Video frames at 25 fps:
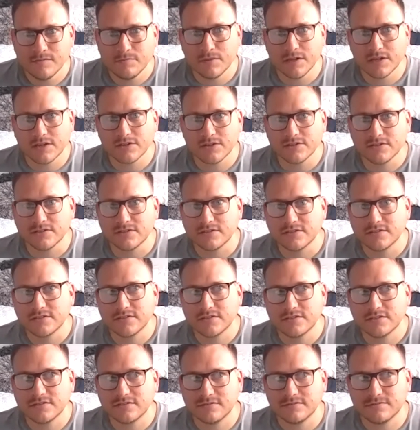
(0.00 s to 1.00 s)

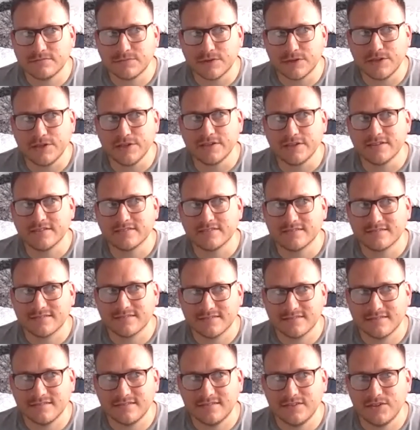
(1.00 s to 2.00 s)
Because when you're
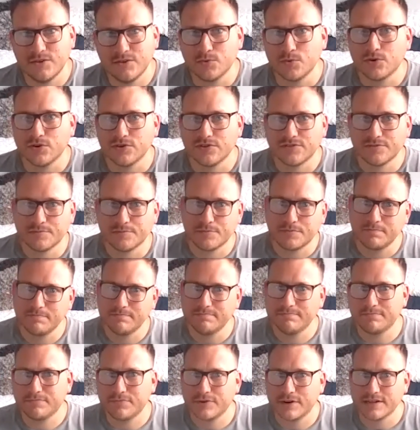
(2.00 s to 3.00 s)
always
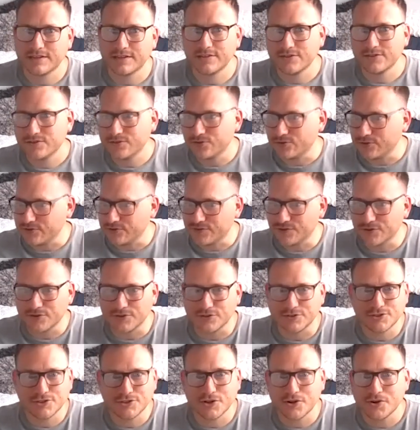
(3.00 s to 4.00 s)
pregnant, or you've got
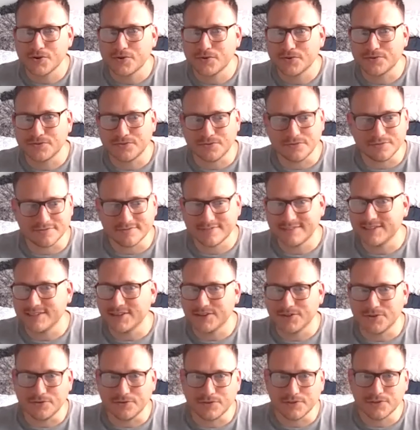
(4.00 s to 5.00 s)
a child, or, you
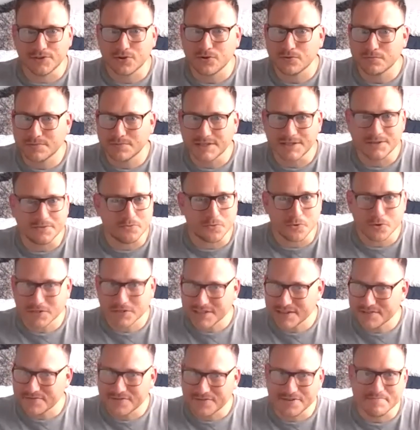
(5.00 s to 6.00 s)
know, you're adopting,
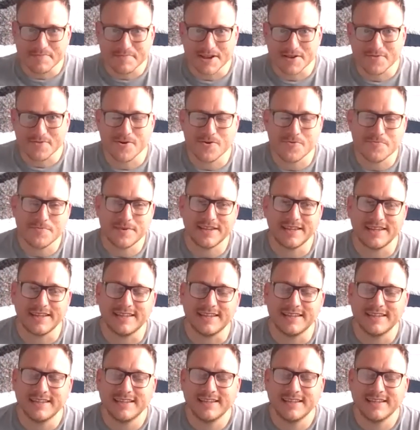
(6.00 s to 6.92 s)
whatever it may well be,